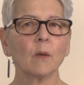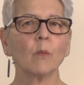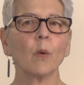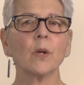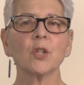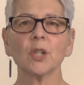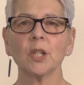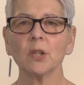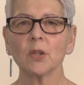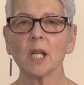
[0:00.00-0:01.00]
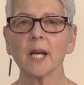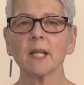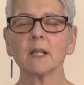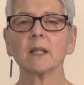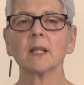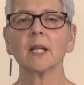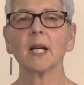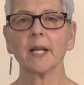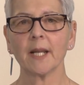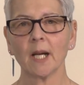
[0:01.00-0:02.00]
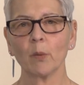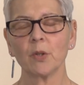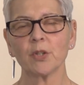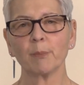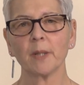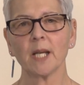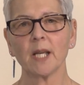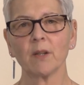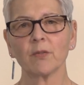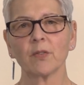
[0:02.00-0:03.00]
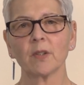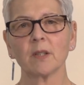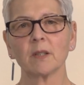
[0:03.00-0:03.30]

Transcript: what we should look like, and how we should behave.